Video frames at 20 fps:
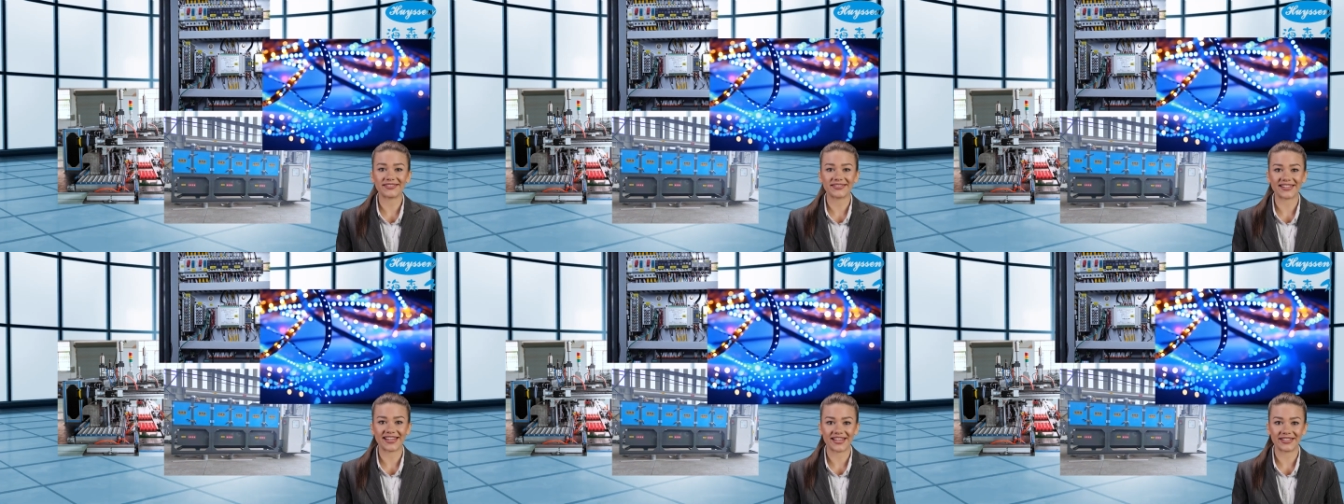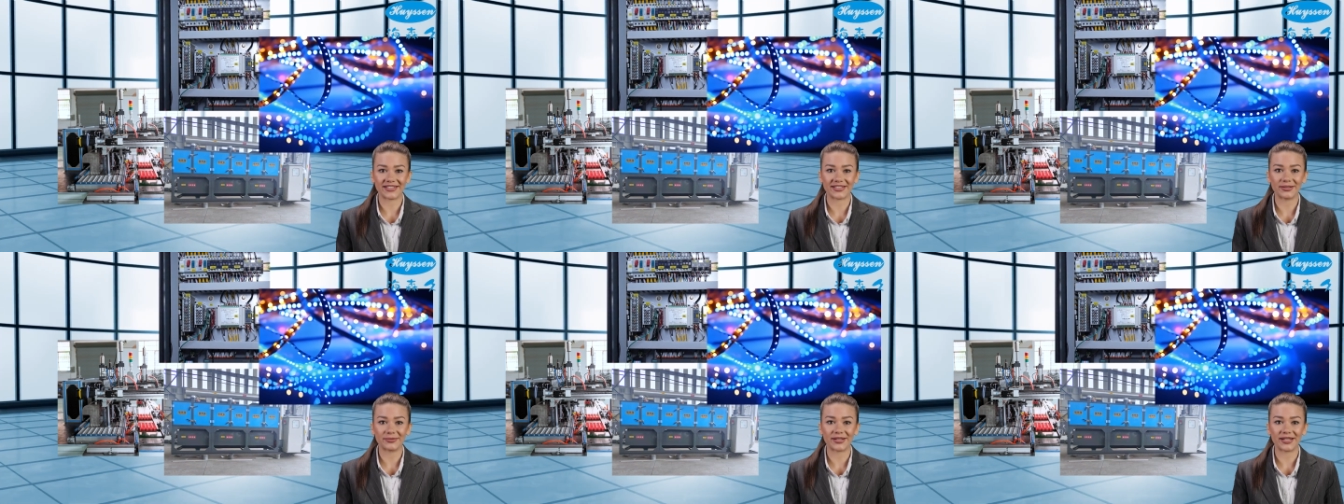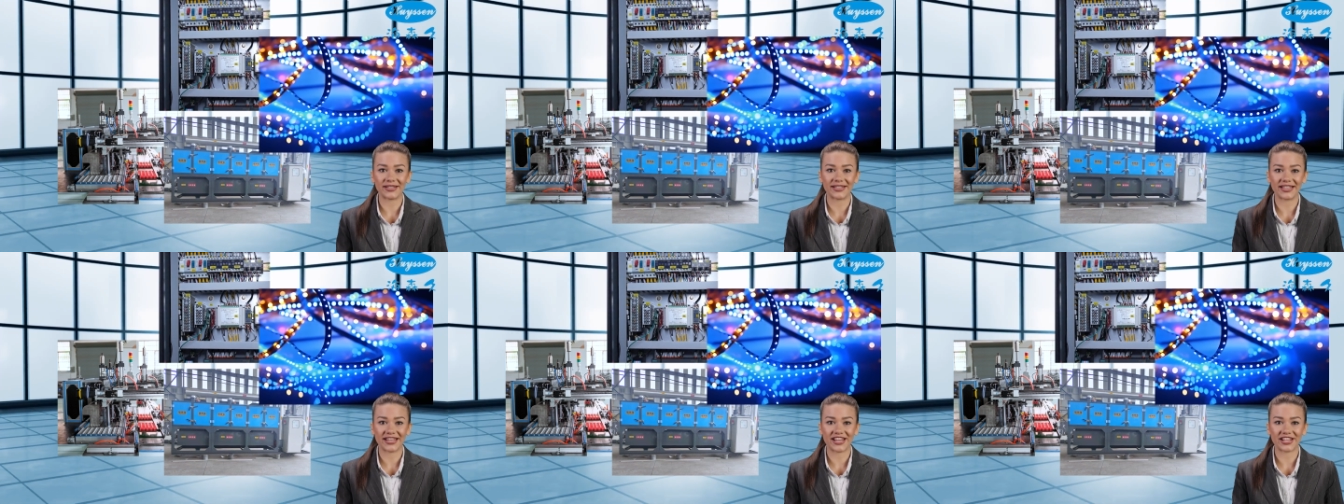
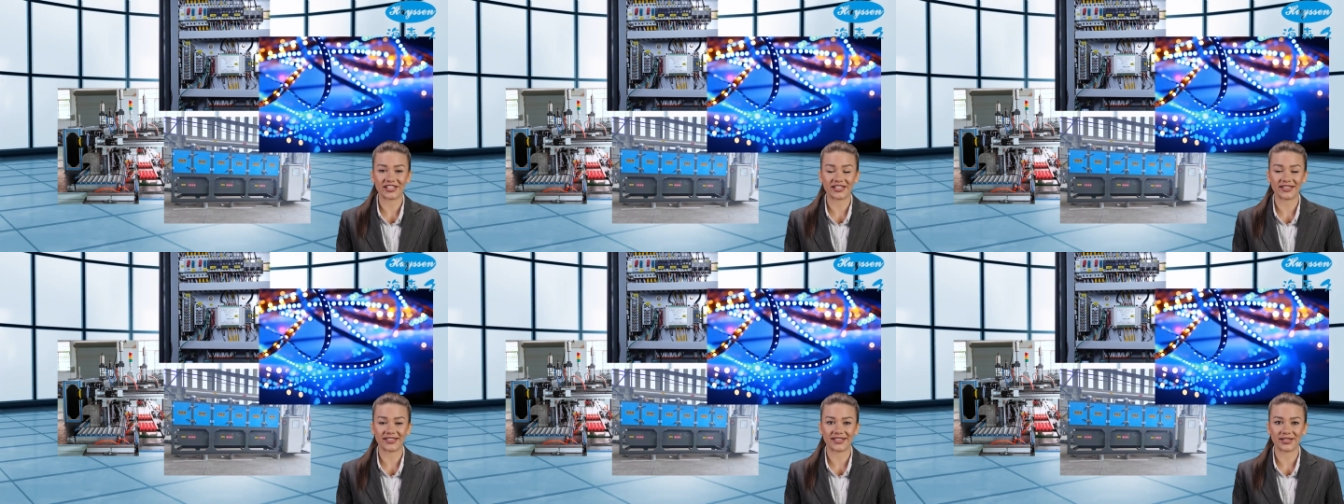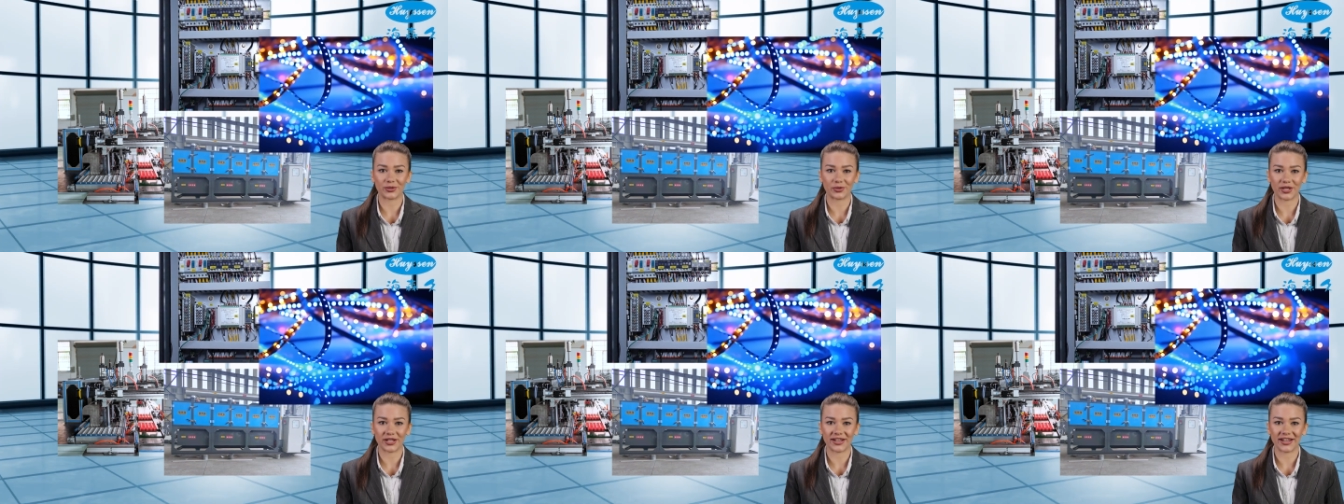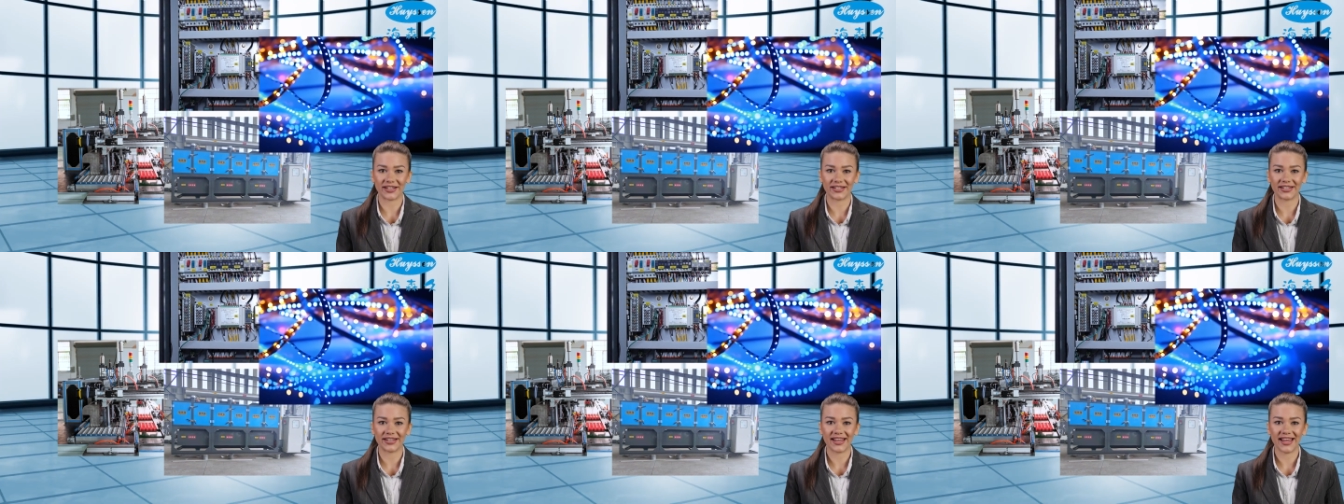telecommunications
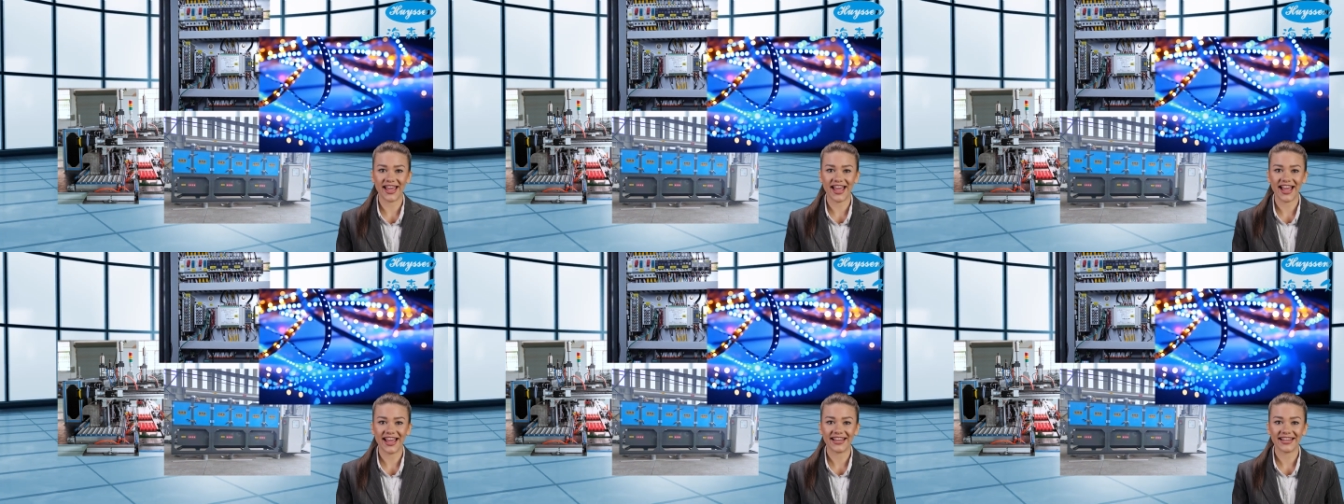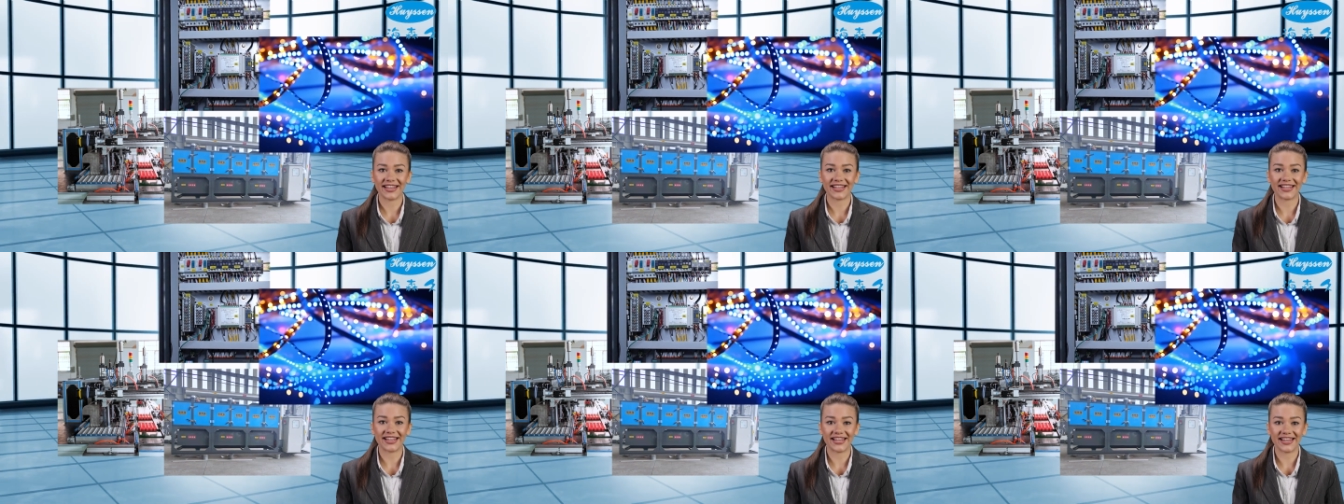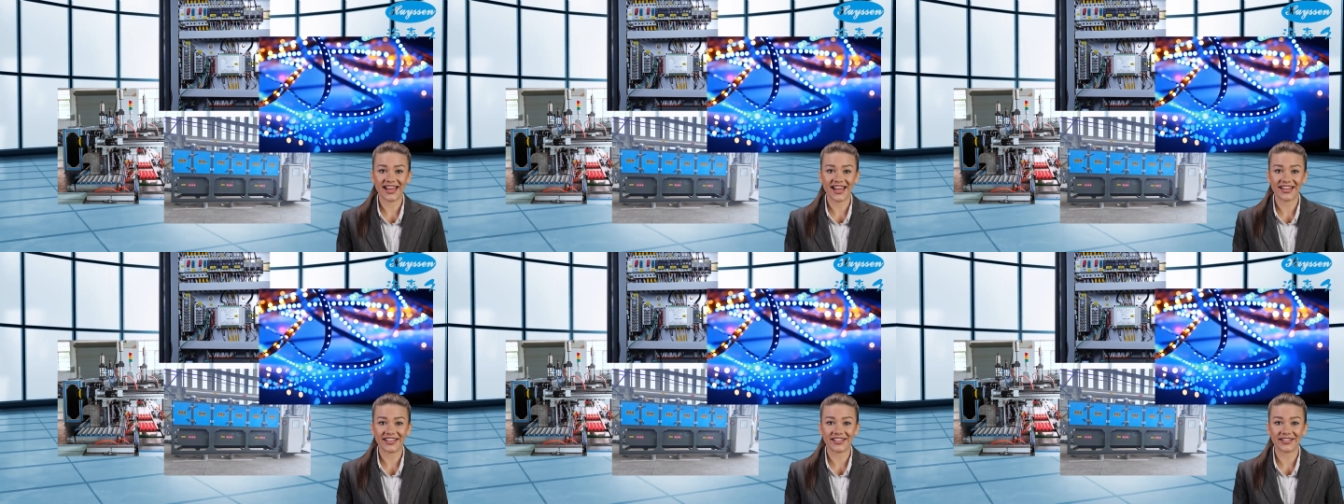equipment, LED
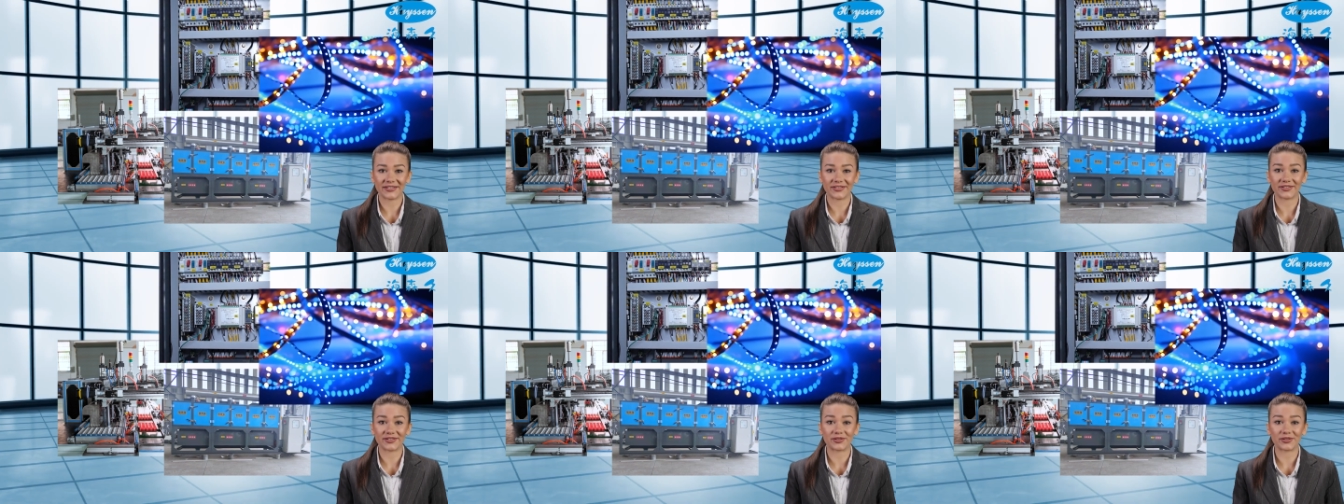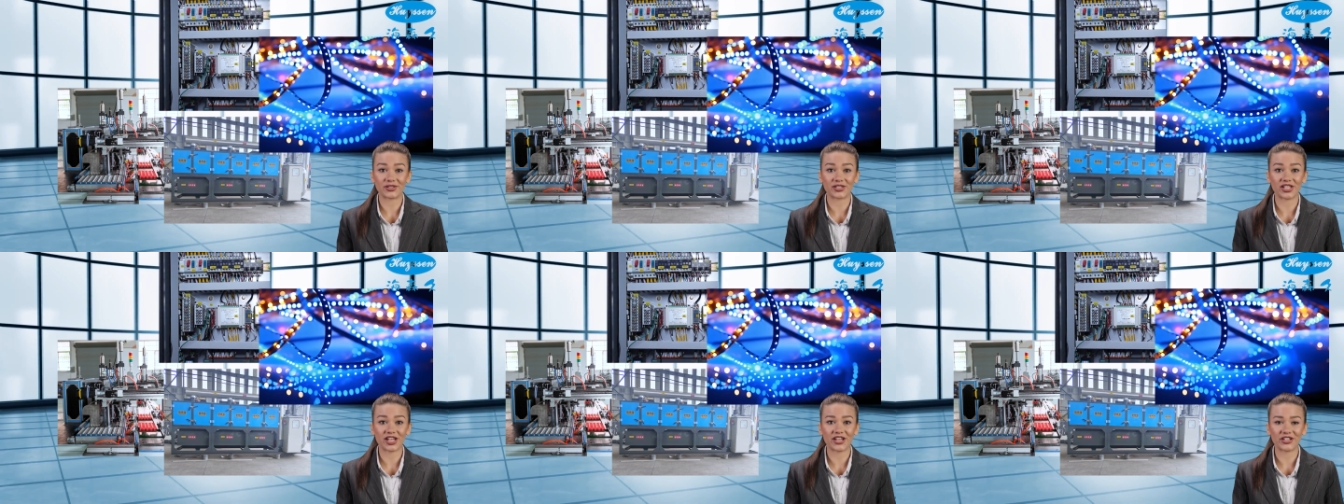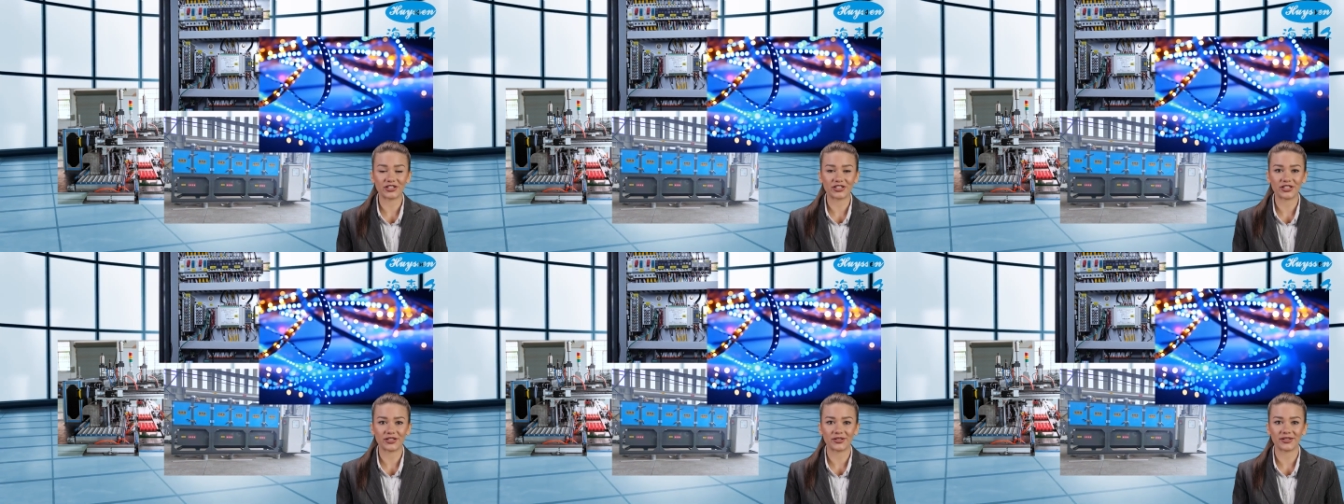lighting,
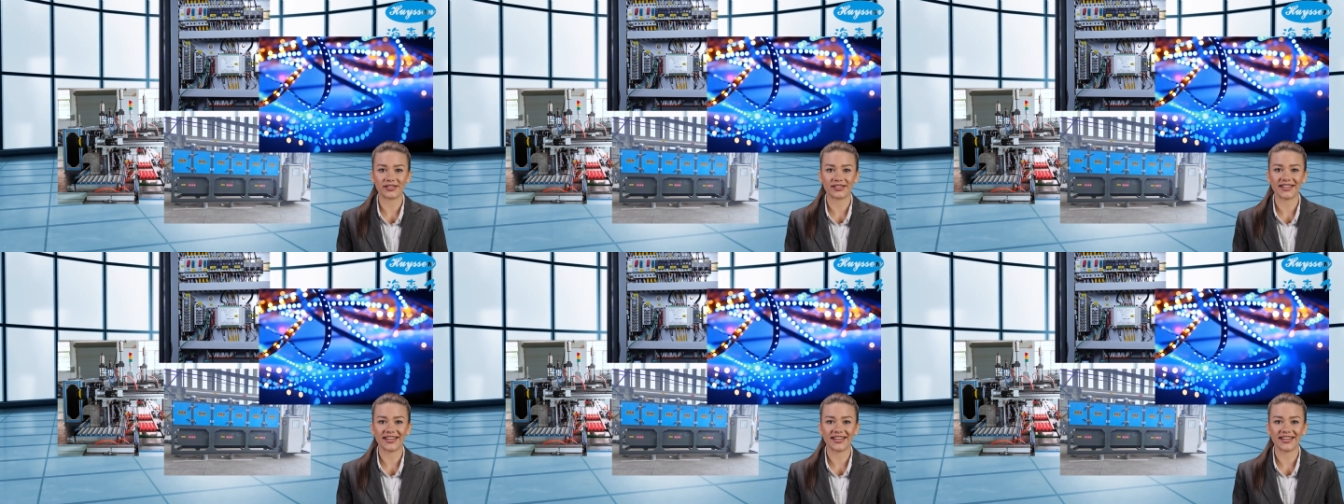chargers,